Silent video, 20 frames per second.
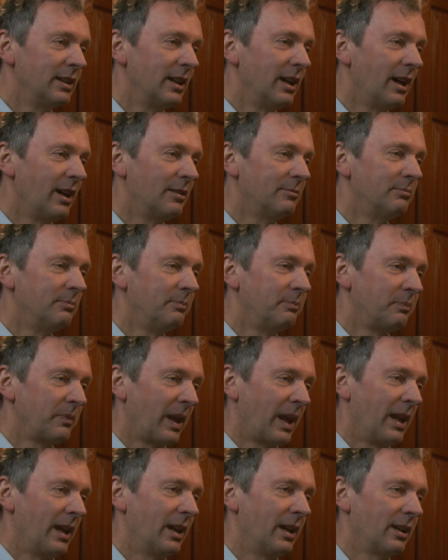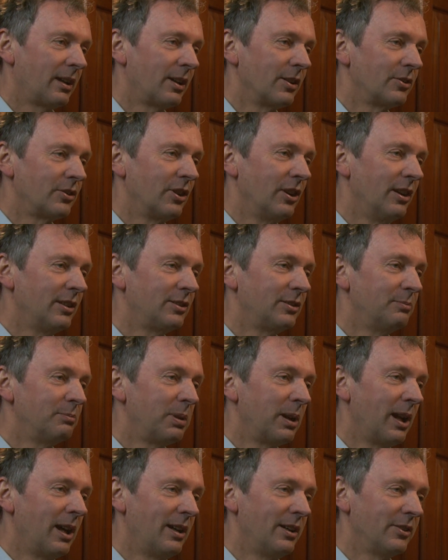Um, because it
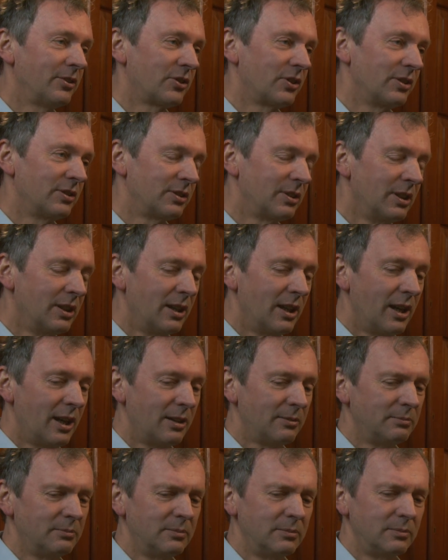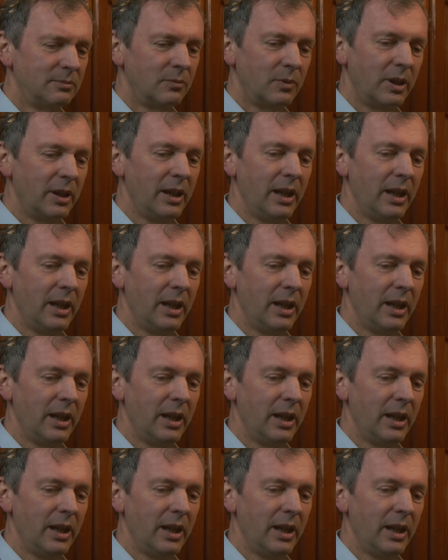implies that um,